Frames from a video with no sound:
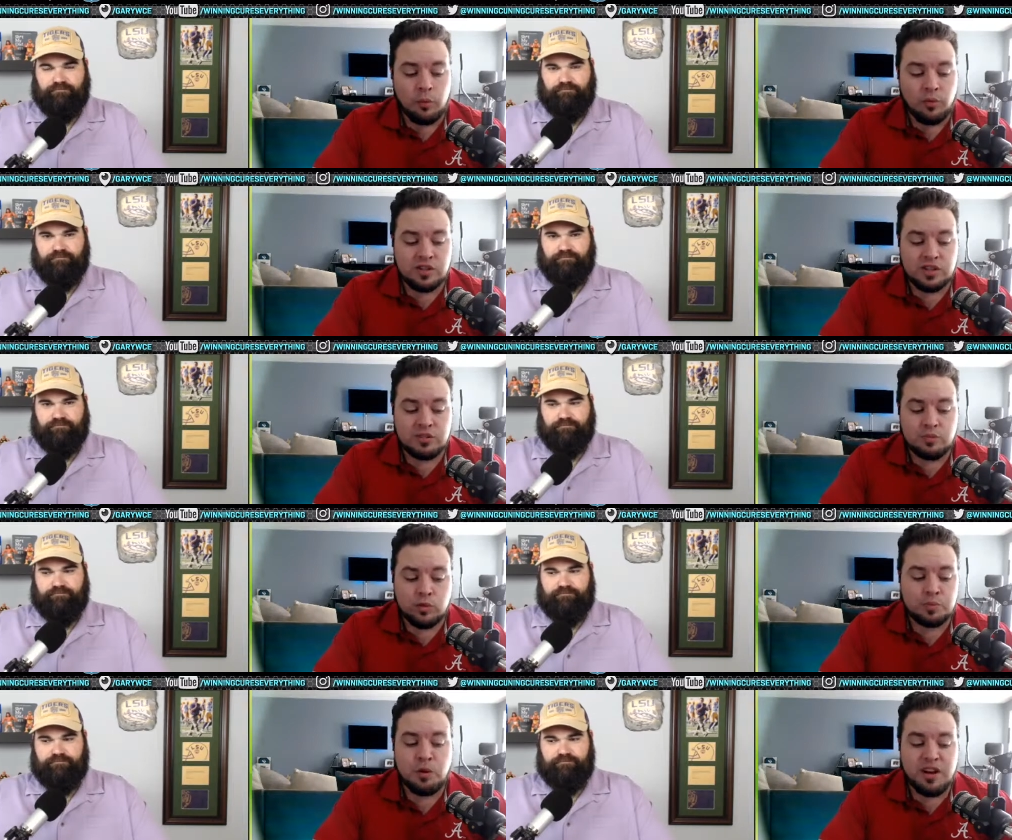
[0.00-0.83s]
Speaker 1: was
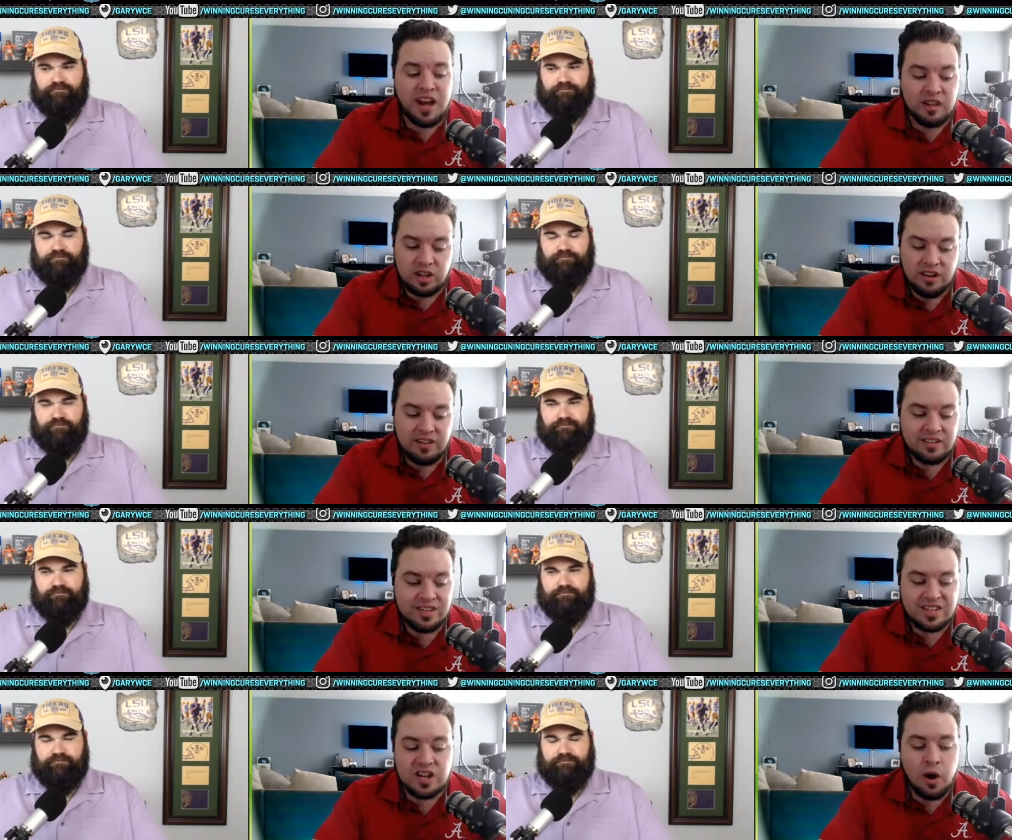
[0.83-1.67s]
was put out there.
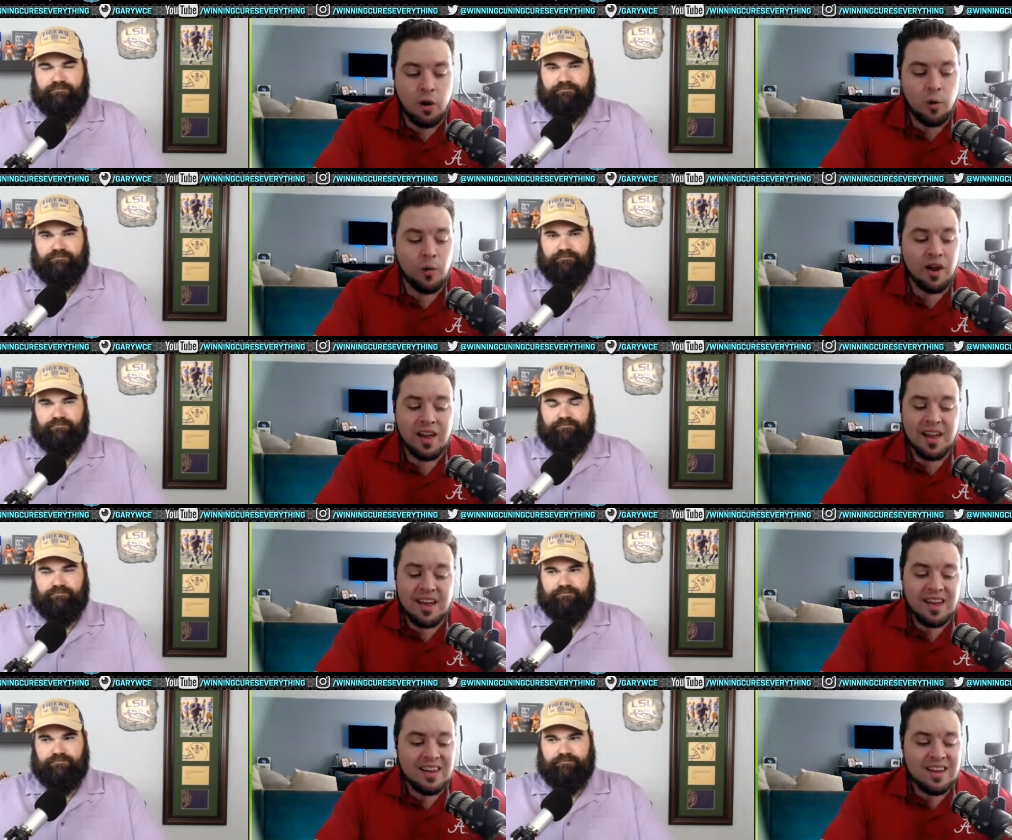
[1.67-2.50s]
So,
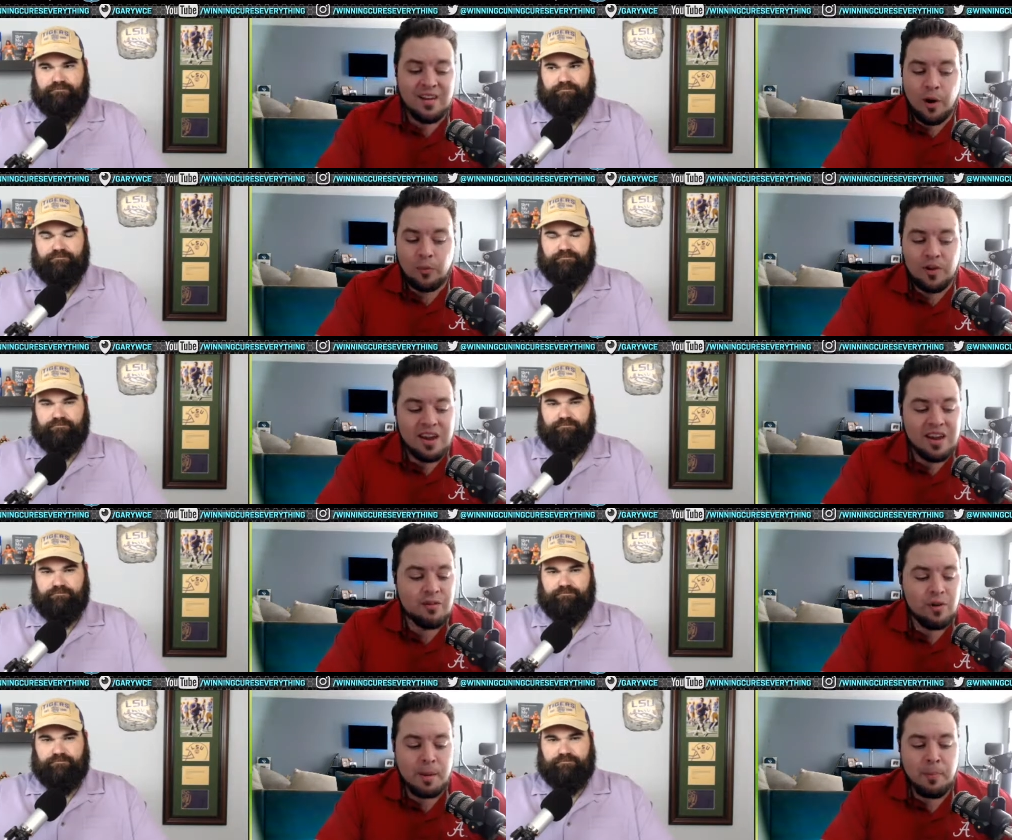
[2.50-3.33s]
you know, Ian
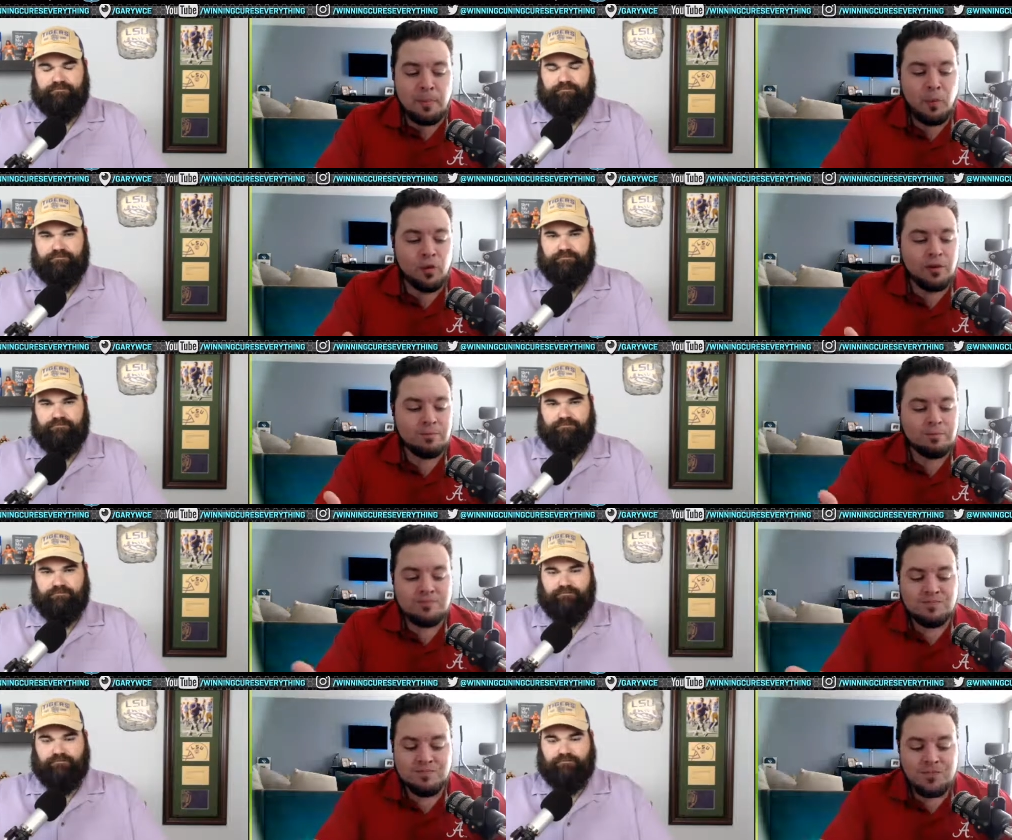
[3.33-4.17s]
Rappaport,
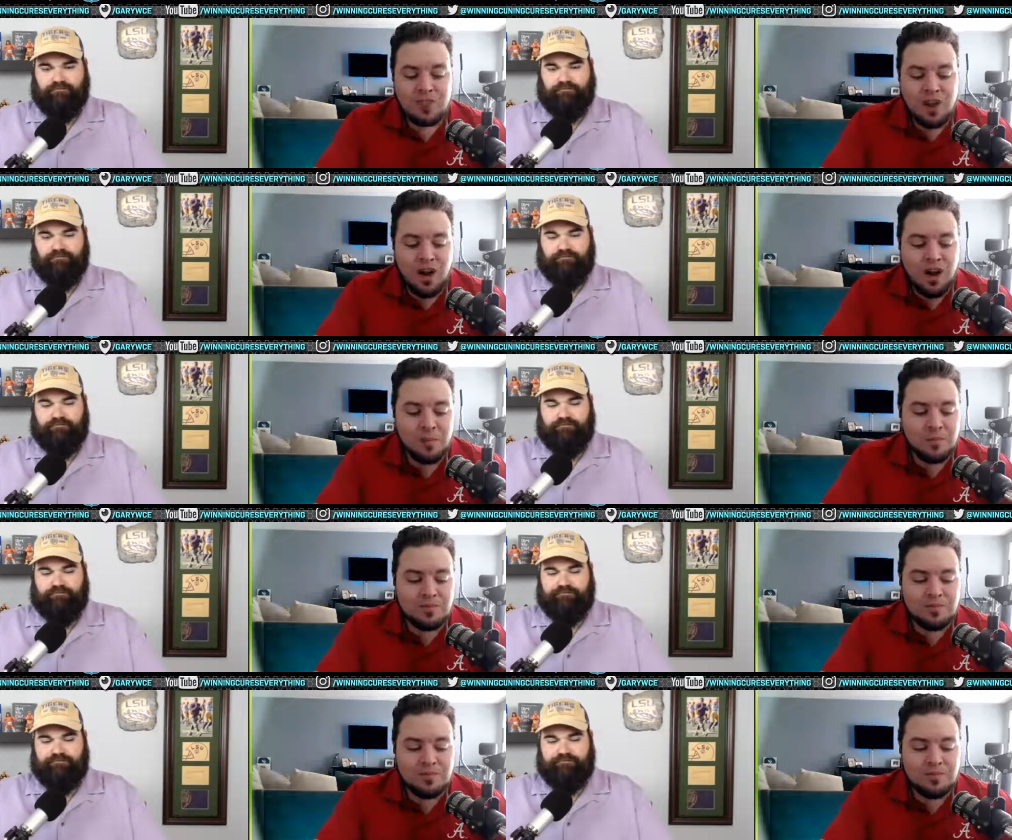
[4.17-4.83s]
um,